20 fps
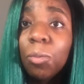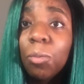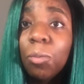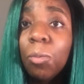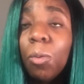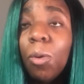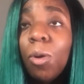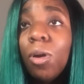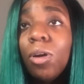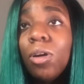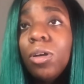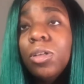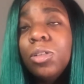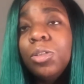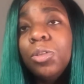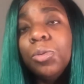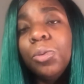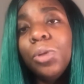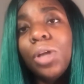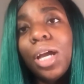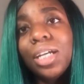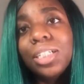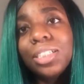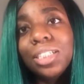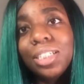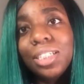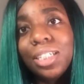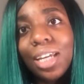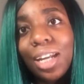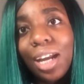what you will actually
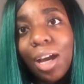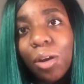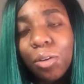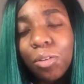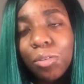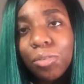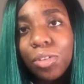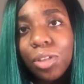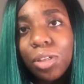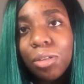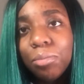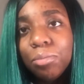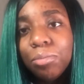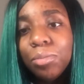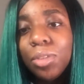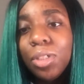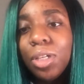get out of them.